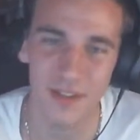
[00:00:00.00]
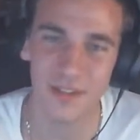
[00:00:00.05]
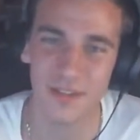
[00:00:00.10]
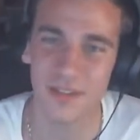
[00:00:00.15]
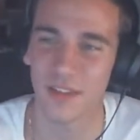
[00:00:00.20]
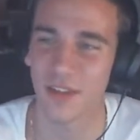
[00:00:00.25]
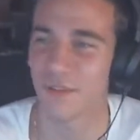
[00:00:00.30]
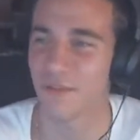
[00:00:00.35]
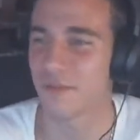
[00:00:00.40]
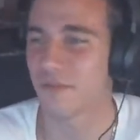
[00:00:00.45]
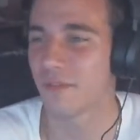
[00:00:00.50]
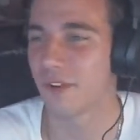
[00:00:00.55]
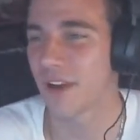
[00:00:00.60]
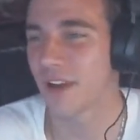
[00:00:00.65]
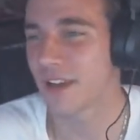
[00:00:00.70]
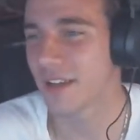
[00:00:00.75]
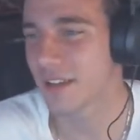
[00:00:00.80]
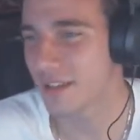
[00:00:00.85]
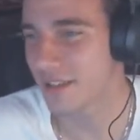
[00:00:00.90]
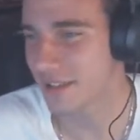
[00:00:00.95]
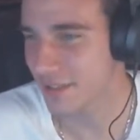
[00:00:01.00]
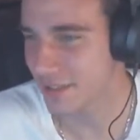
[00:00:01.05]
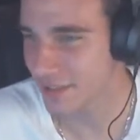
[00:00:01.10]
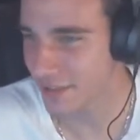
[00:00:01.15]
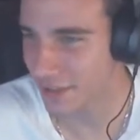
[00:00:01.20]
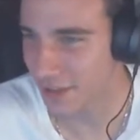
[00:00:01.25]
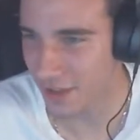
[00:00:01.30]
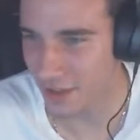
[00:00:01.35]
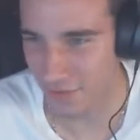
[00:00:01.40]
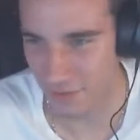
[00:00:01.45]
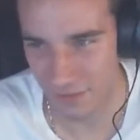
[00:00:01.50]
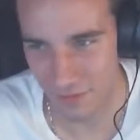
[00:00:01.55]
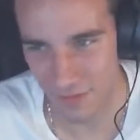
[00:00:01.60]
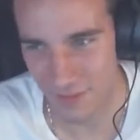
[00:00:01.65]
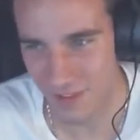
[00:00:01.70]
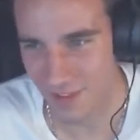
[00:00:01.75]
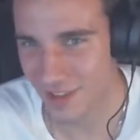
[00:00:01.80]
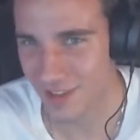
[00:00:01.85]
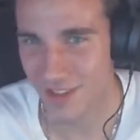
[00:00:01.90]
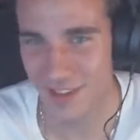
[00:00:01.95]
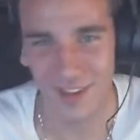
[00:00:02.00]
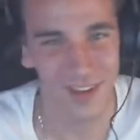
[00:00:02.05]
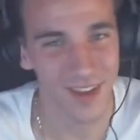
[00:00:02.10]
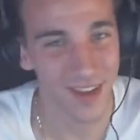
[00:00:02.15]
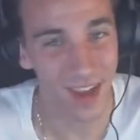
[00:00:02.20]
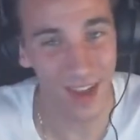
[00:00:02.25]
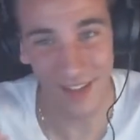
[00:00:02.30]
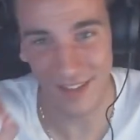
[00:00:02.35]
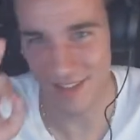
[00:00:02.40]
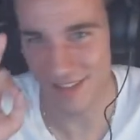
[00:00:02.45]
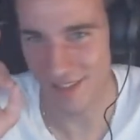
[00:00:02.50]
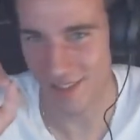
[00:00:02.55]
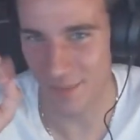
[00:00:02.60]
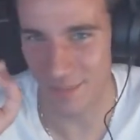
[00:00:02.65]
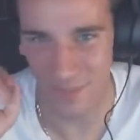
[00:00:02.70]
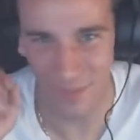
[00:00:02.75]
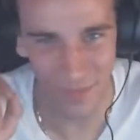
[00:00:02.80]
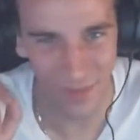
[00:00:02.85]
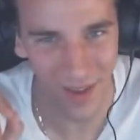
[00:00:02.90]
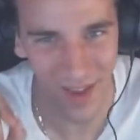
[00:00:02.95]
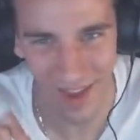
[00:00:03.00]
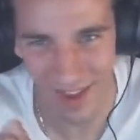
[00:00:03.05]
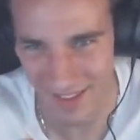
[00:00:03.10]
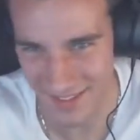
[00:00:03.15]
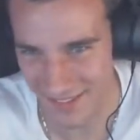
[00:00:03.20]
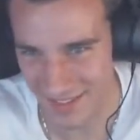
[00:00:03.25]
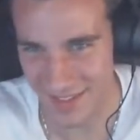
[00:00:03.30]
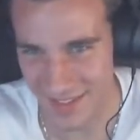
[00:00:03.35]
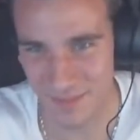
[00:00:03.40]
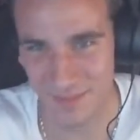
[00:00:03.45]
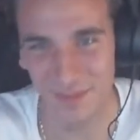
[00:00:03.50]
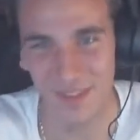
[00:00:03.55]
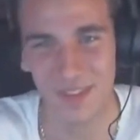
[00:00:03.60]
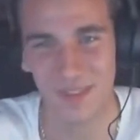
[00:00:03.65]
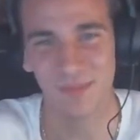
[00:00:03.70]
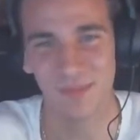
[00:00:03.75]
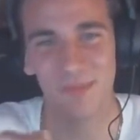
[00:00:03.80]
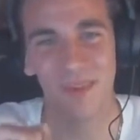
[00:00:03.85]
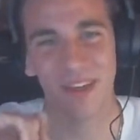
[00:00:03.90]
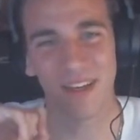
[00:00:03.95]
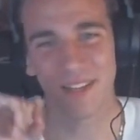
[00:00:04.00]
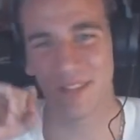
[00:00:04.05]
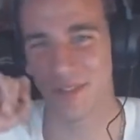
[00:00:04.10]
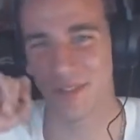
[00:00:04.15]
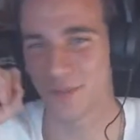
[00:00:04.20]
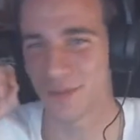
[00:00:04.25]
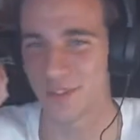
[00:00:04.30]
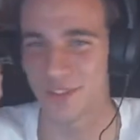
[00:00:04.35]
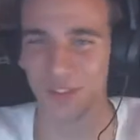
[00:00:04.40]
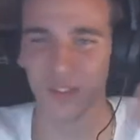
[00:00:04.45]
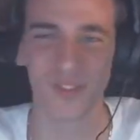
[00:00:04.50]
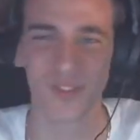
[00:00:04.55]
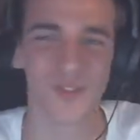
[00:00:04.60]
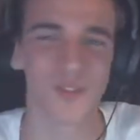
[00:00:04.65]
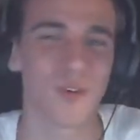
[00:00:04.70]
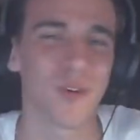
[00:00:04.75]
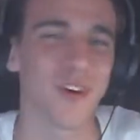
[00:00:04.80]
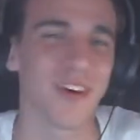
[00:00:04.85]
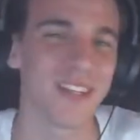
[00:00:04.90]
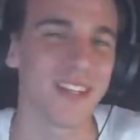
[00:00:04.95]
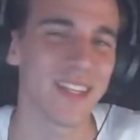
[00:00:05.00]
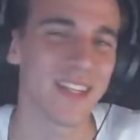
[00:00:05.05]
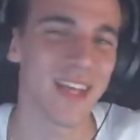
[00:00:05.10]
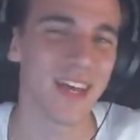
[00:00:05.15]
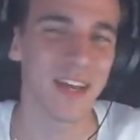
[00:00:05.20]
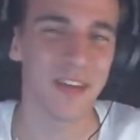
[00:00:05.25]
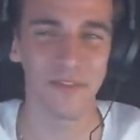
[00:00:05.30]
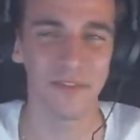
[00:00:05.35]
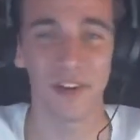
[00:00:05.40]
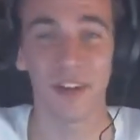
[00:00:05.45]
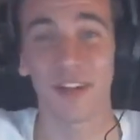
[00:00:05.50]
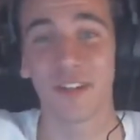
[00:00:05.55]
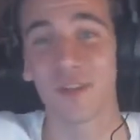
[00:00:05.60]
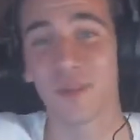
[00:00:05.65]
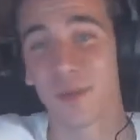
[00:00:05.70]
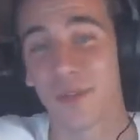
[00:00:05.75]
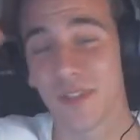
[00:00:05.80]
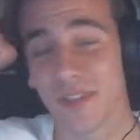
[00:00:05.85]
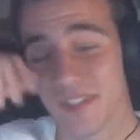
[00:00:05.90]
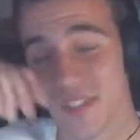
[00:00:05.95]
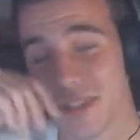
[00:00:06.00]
the finest stuff. It's the best. It just makes you enjoy life. And I just realized how